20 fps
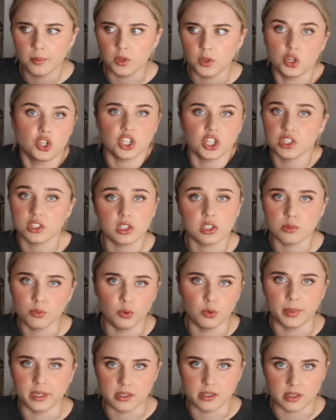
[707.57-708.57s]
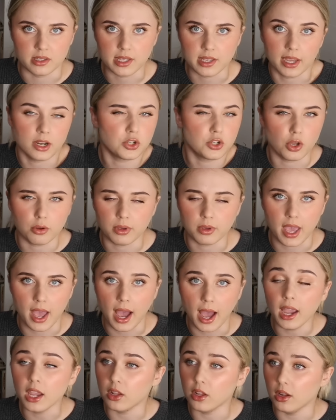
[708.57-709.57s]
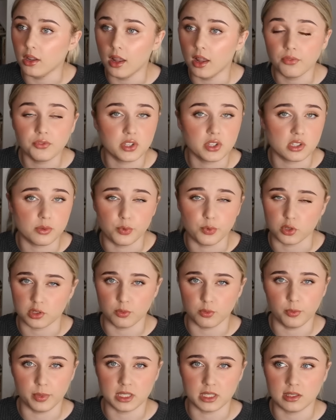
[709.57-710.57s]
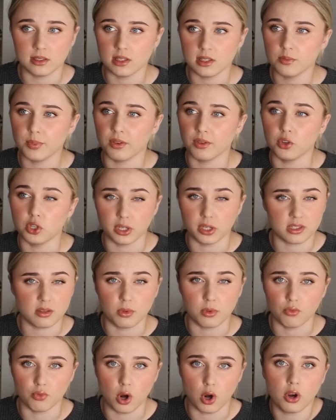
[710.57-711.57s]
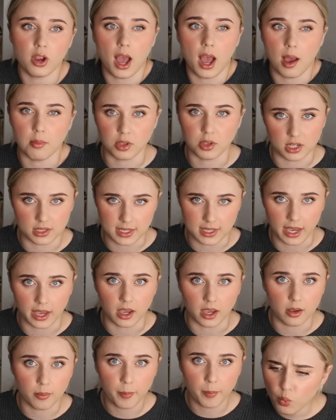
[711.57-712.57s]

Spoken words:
You're just a small business. Like, I don't care. I love to support small businesses, but if you're doing something wrong, I'm gonna say it.